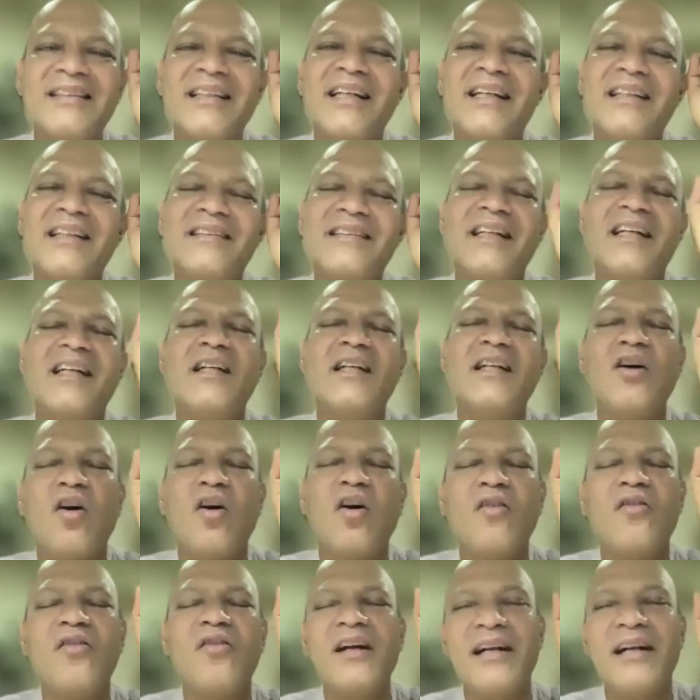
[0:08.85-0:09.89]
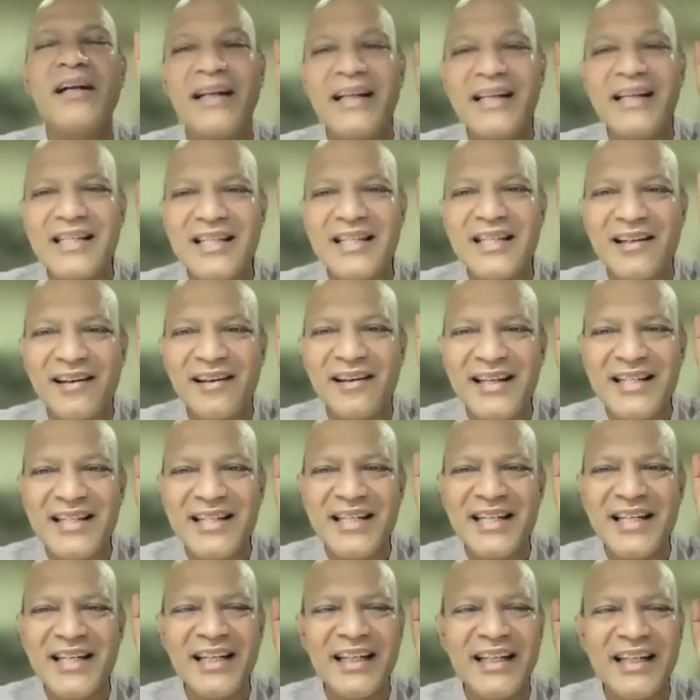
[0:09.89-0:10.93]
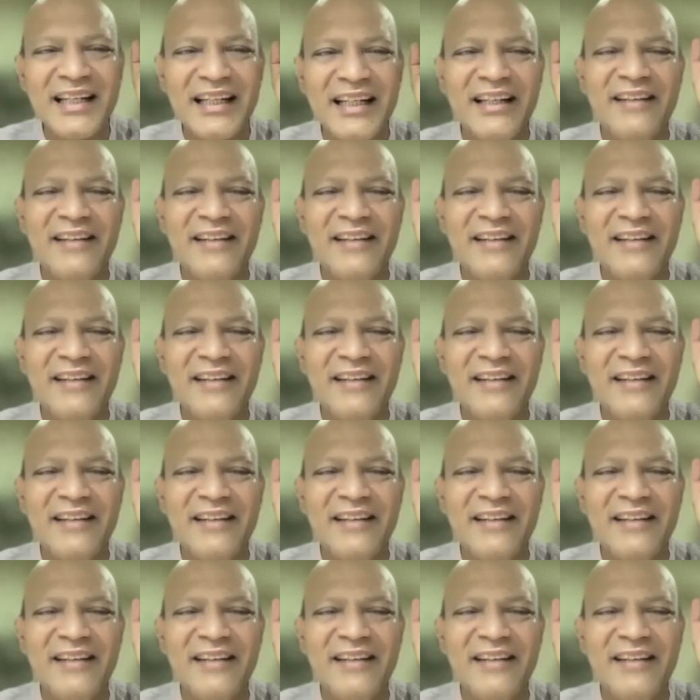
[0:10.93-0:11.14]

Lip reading: a result of a distressing